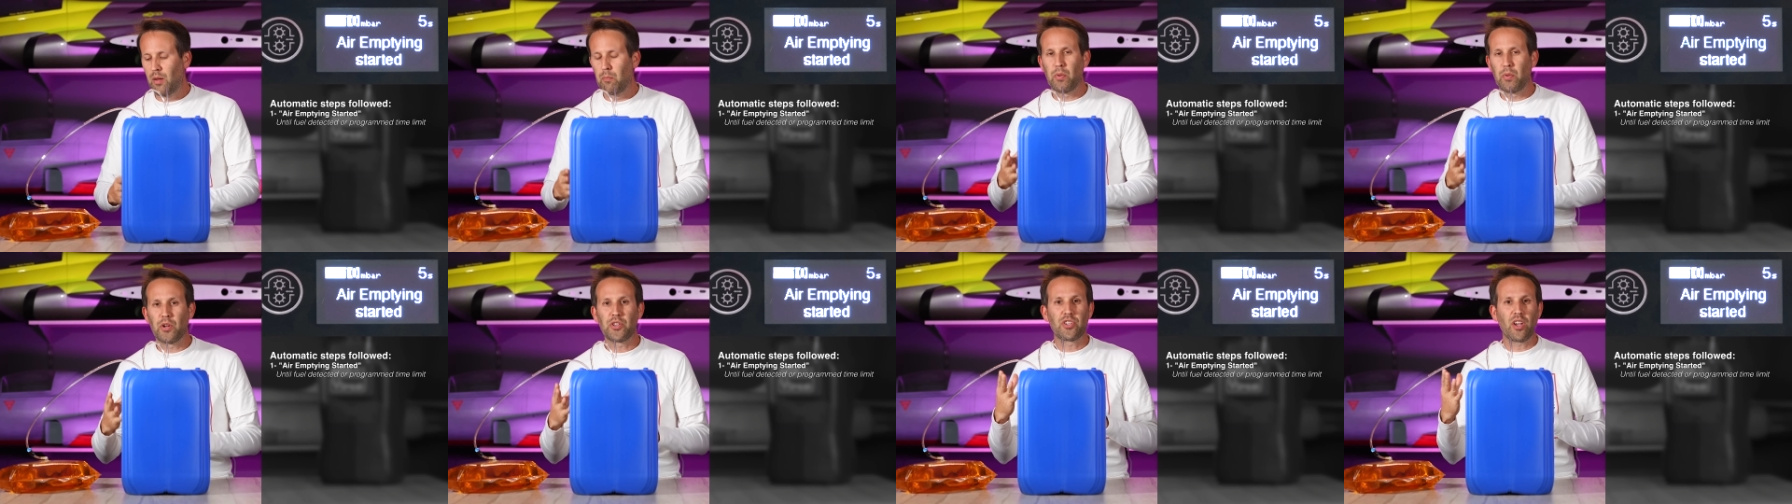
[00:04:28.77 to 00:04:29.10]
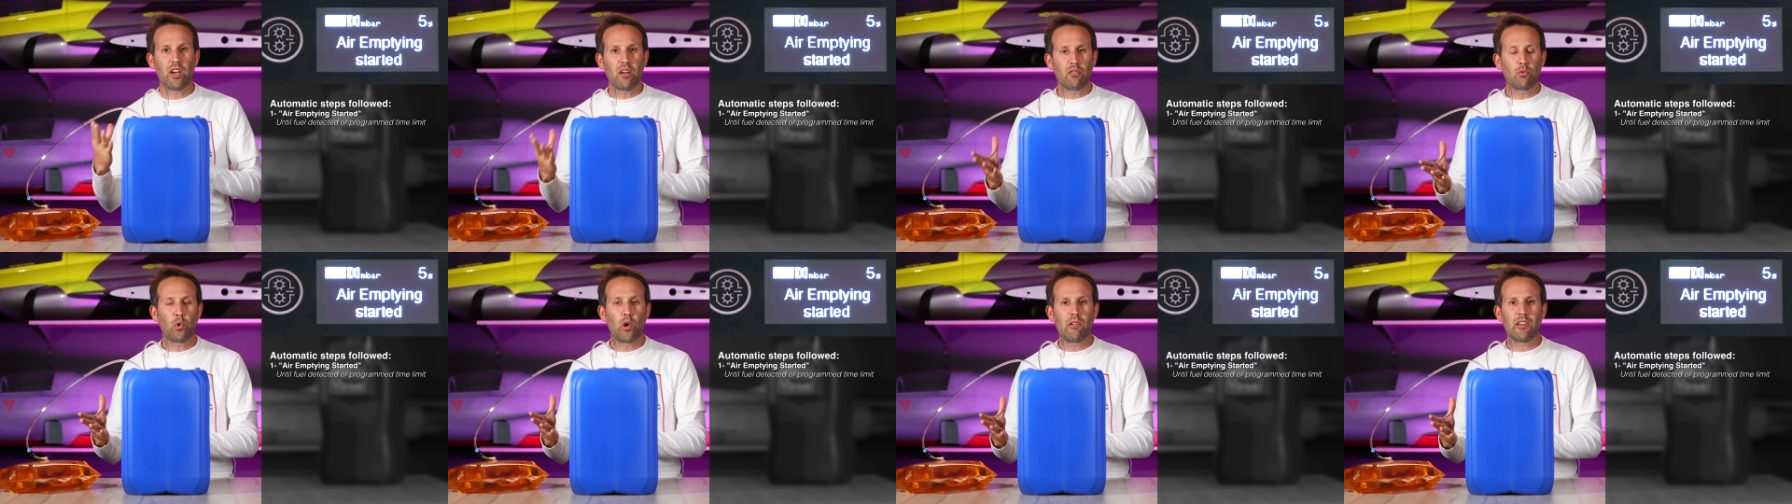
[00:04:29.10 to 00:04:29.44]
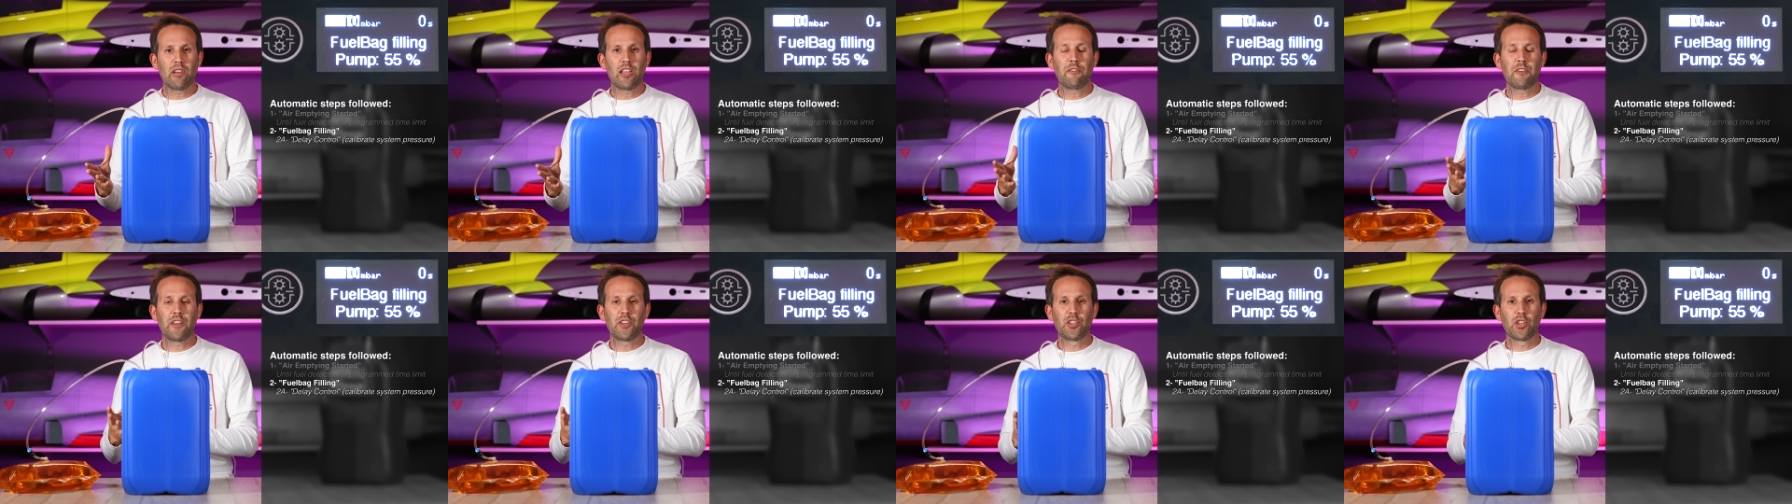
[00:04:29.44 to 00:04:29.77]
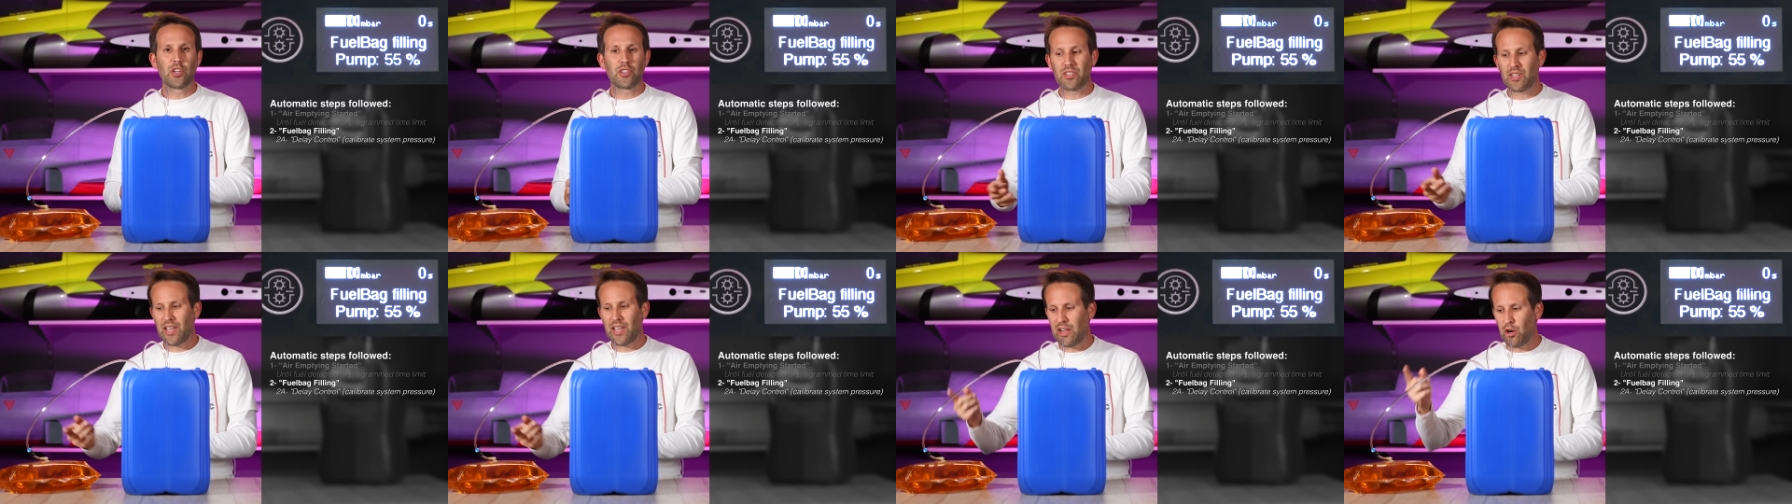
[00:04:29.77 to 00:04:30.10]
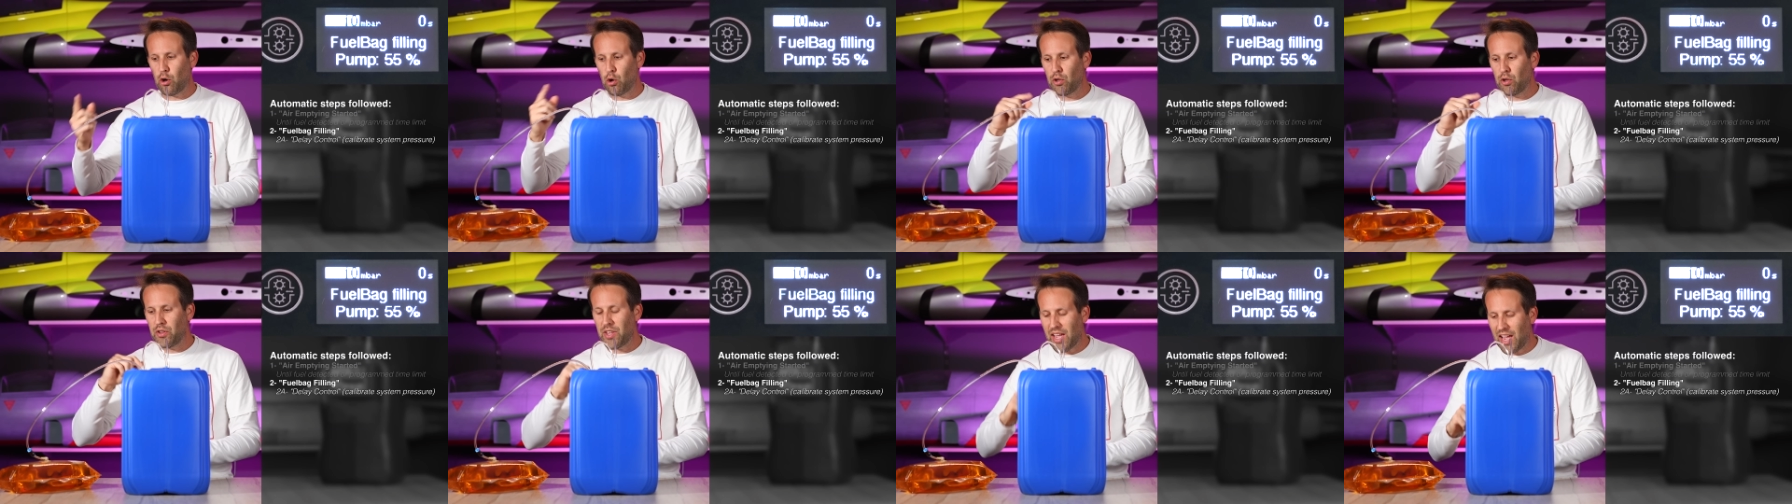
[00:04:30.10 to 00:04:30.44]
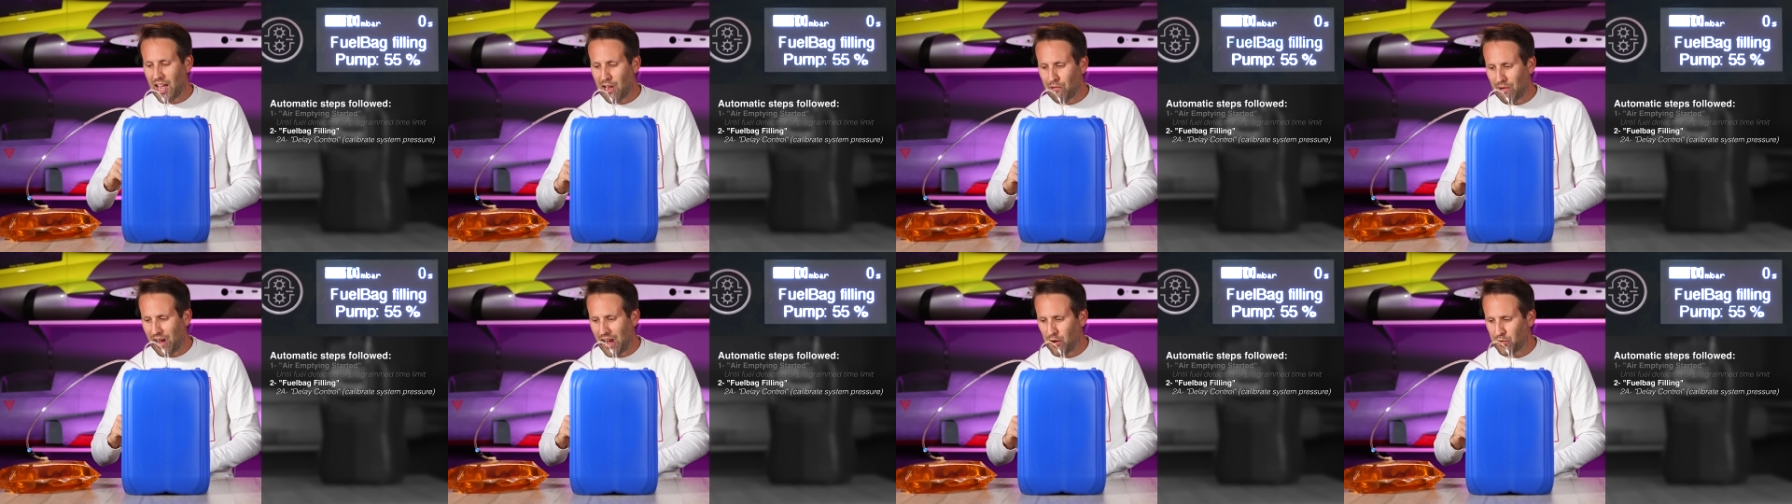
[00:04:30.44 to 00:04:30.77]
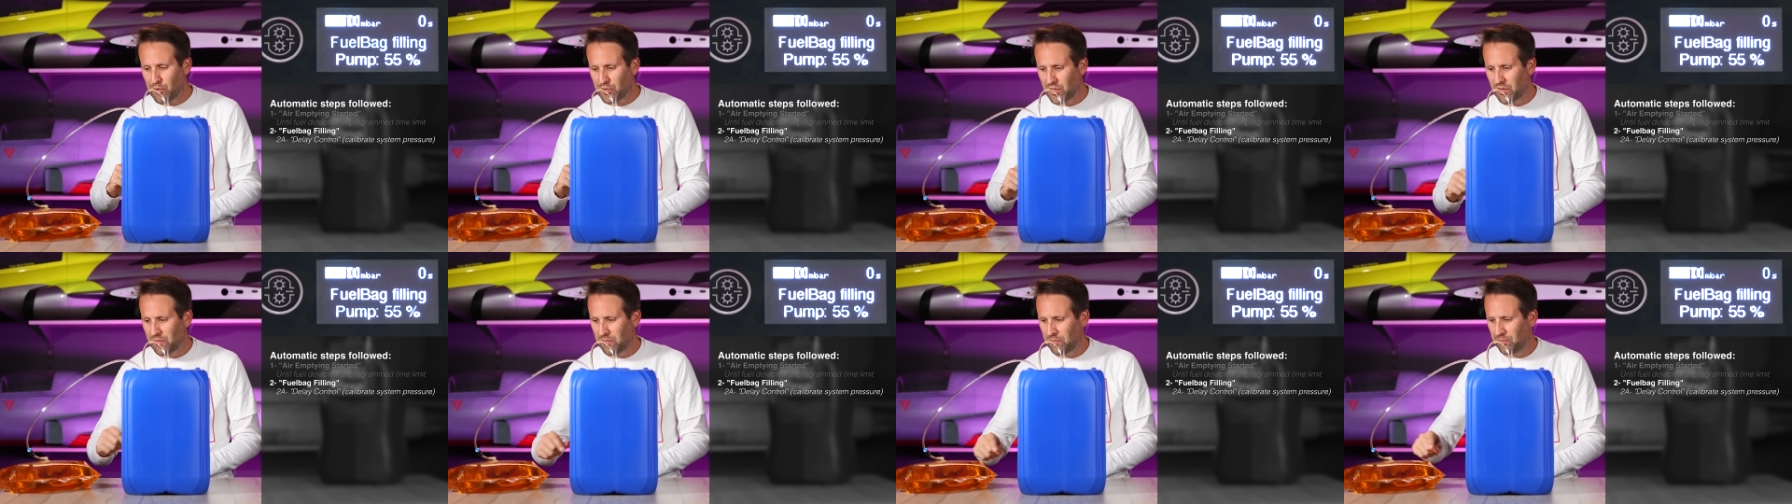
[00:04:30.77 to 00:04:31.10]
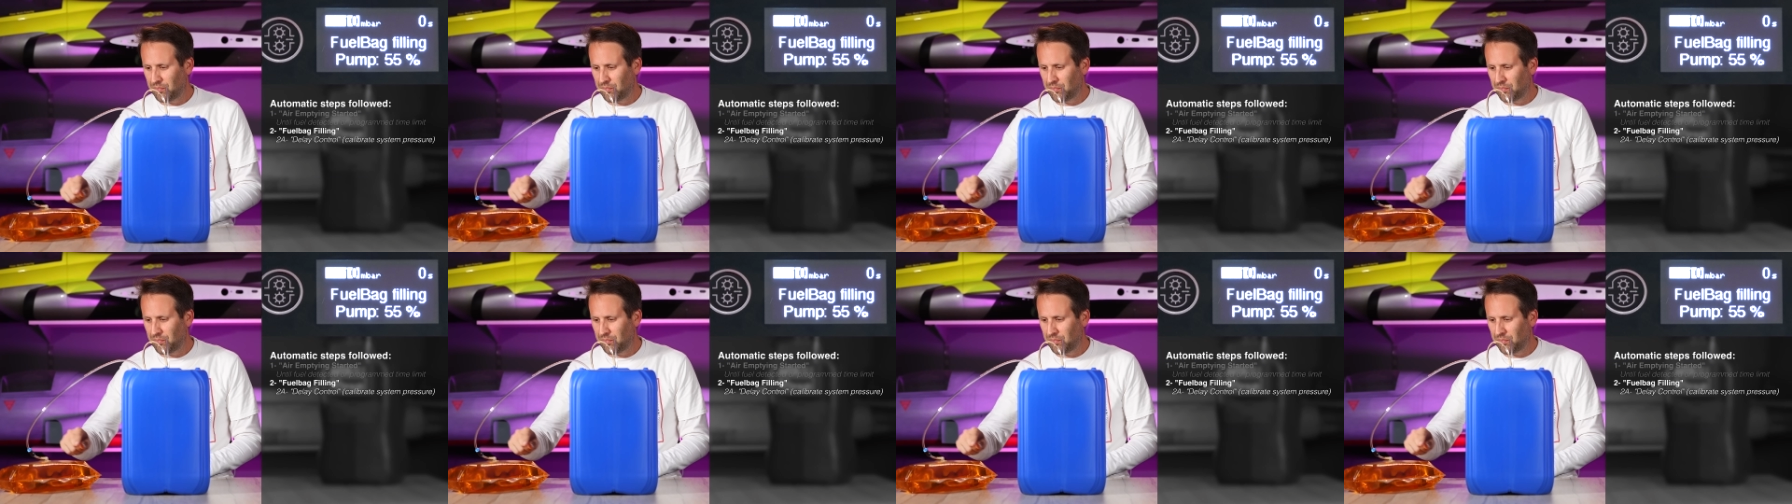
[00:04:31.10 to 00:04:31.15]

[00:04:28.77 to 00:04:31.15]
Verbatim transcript: but don't worry if it doesn't get all the air out,